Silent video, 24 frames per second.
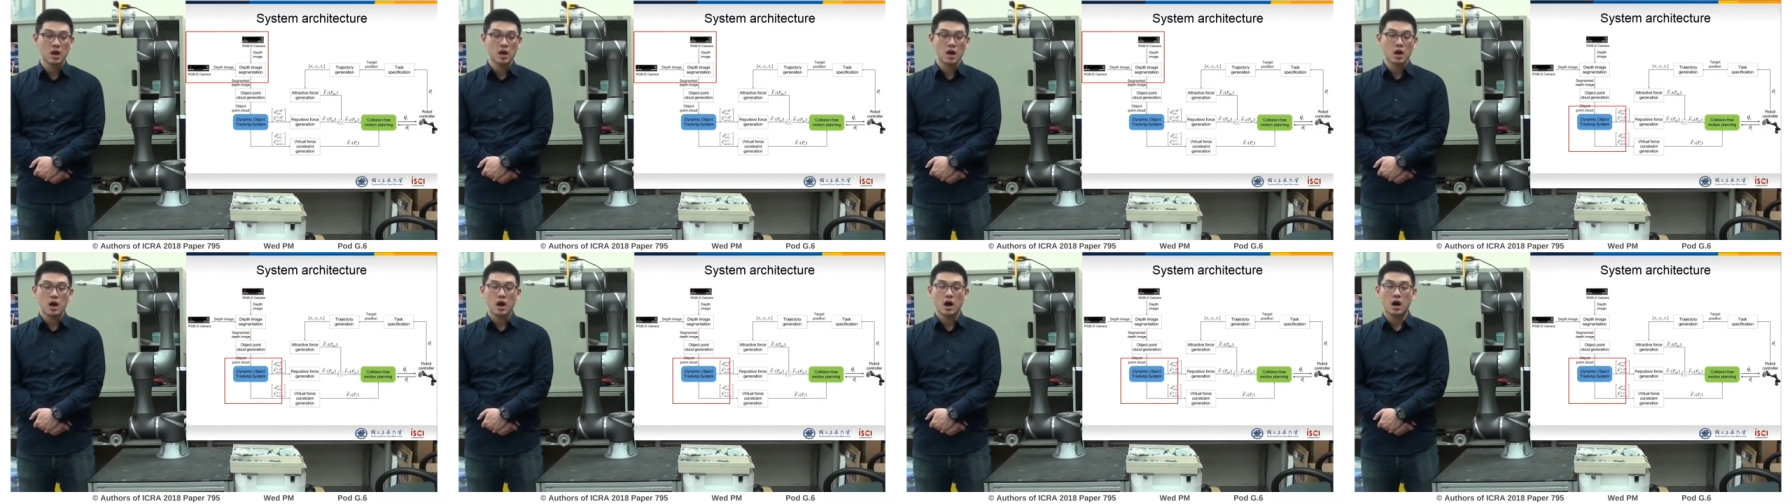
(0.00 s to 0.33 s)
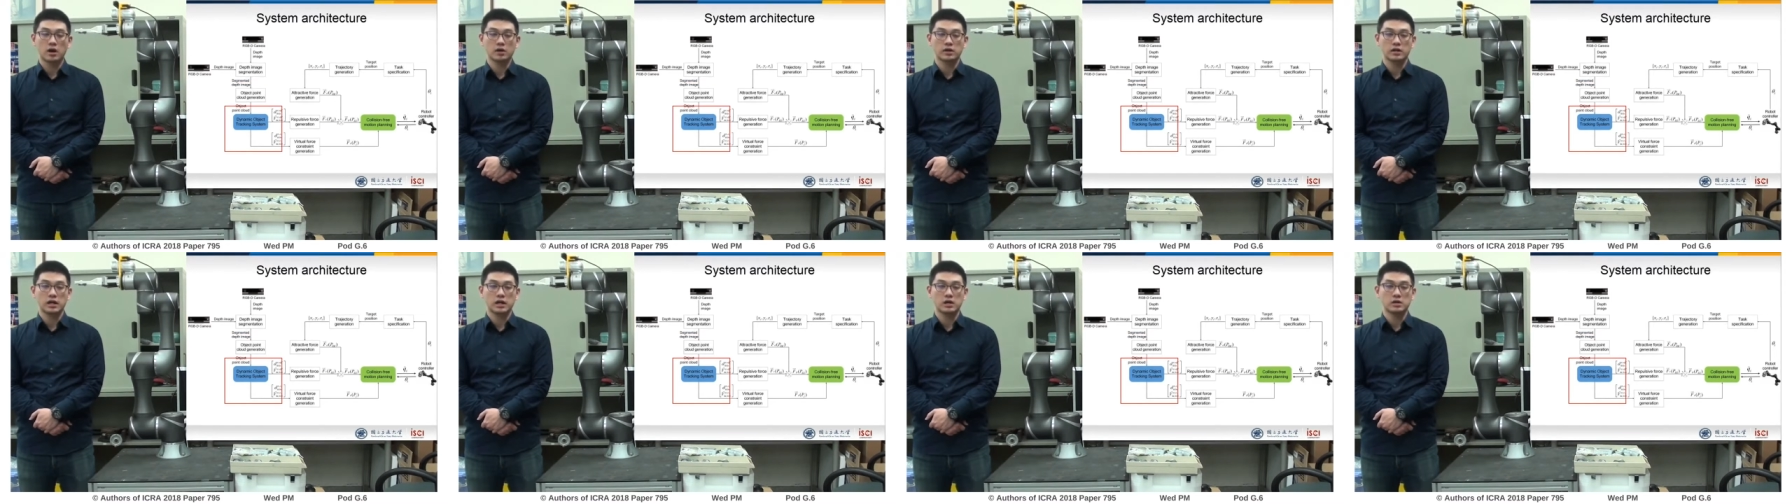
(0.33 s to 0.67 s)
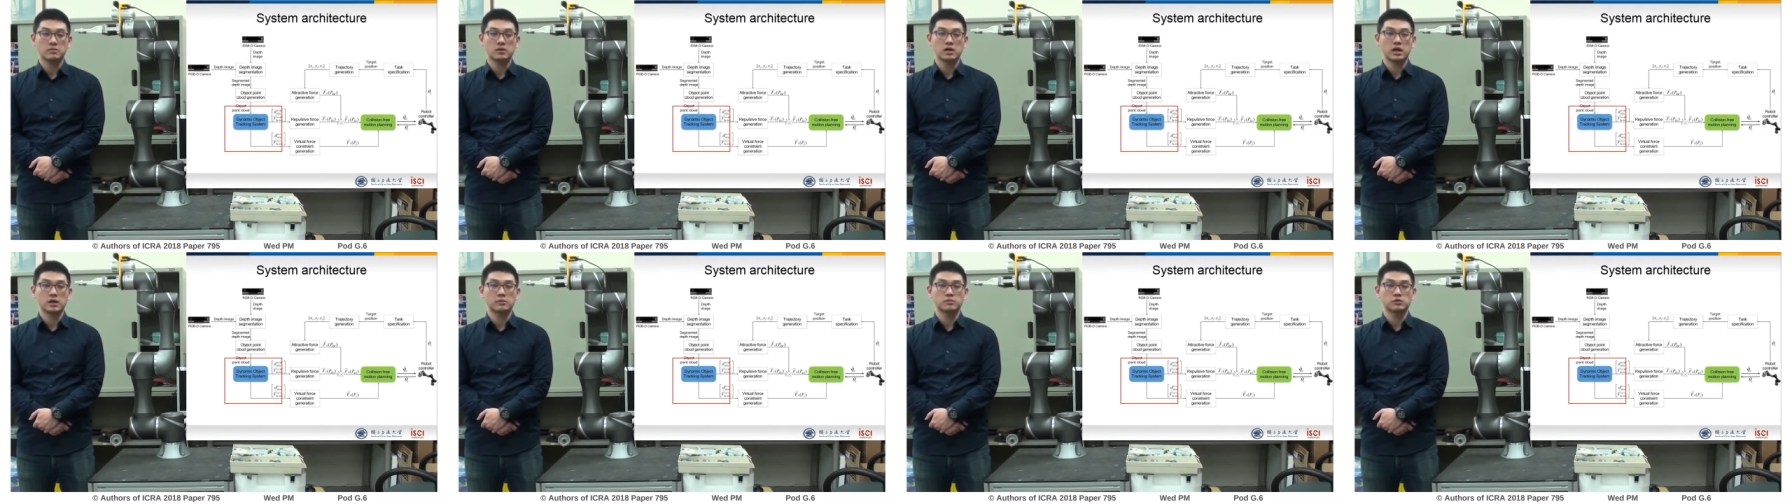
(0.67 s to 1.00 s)
Our dynamic
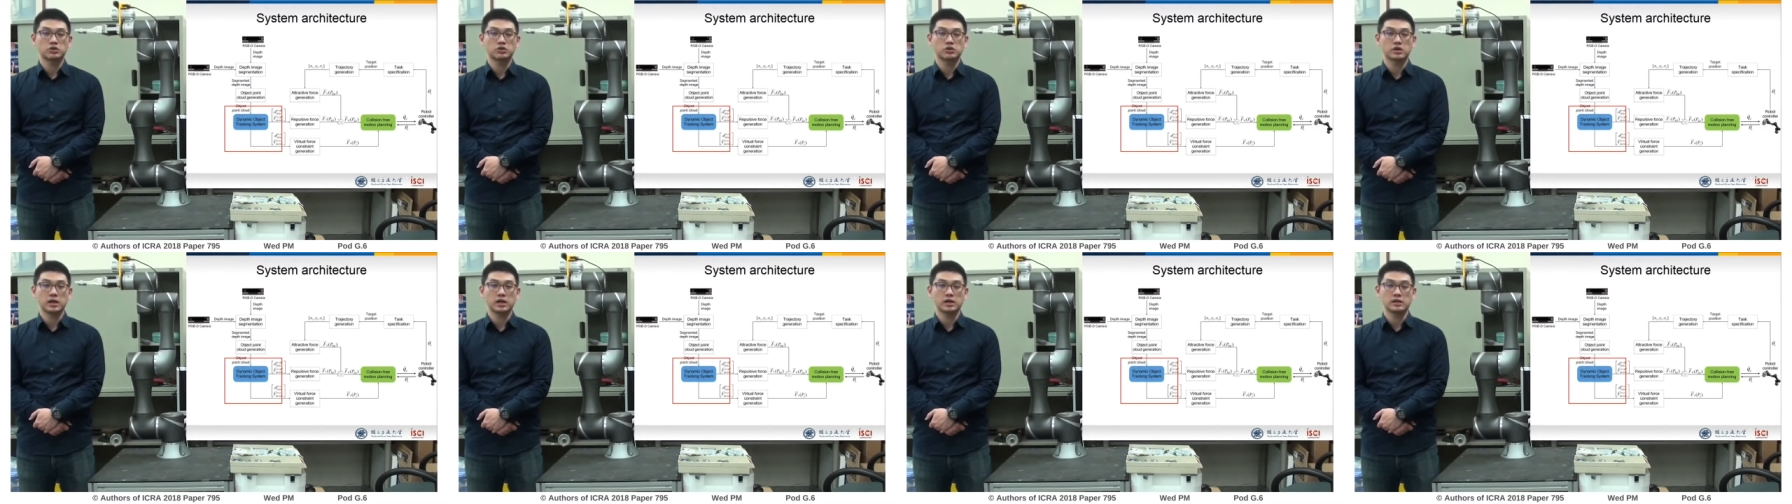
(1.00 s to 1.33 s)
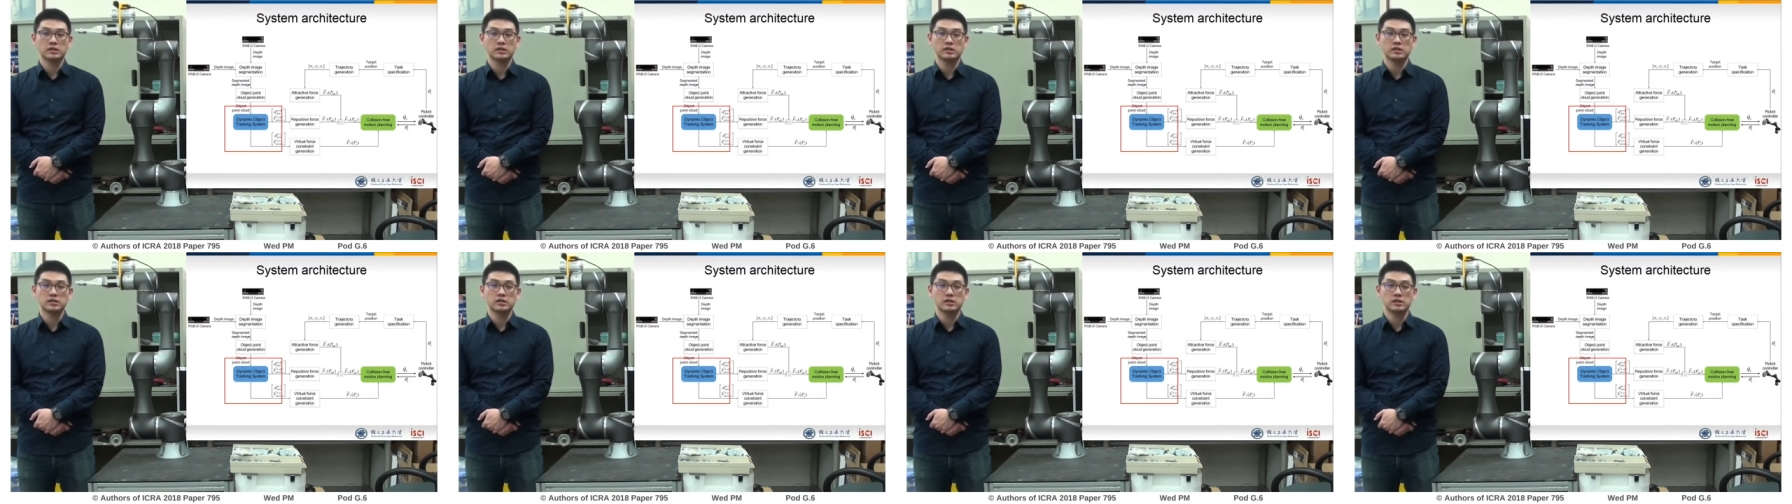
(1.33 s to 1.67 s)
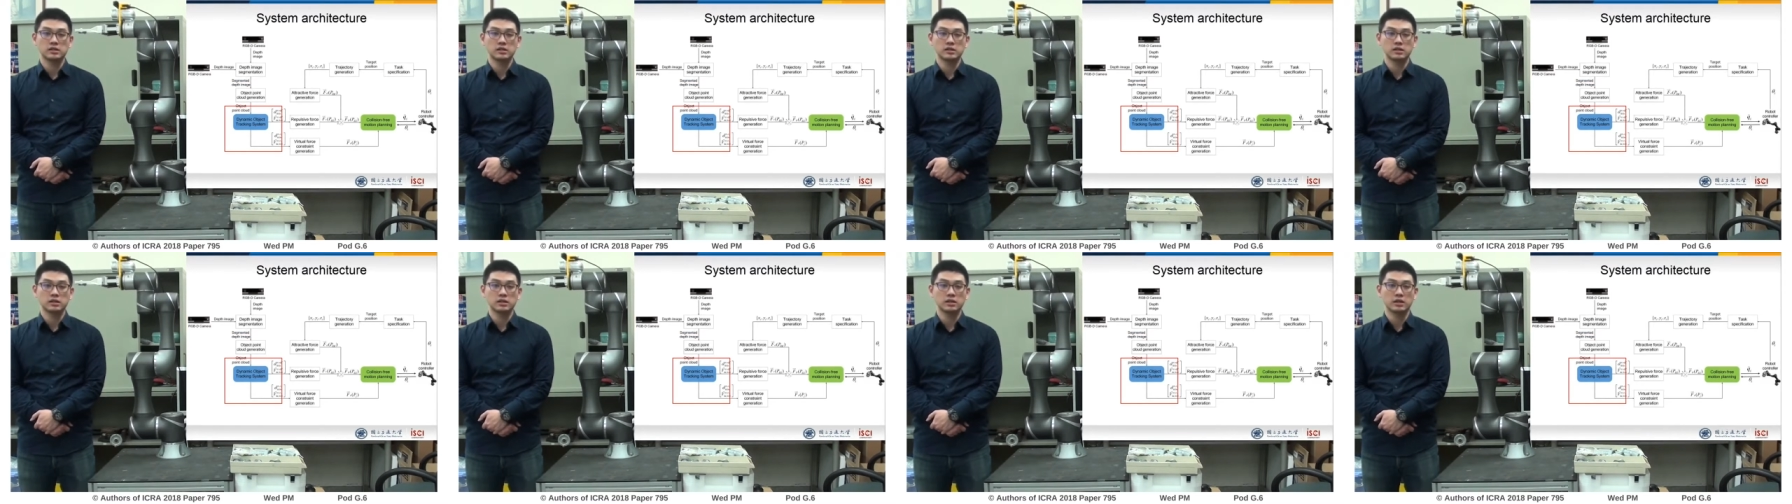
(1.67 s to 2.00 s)
object tracking system
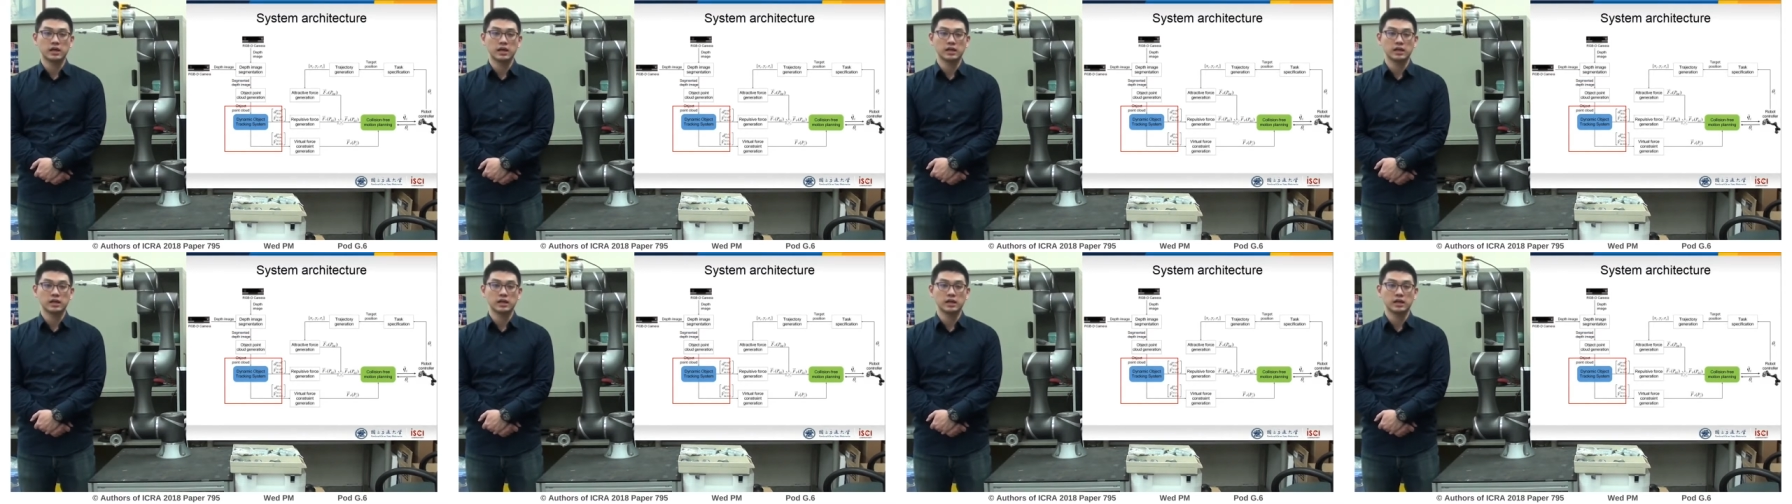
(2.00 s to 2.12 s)
can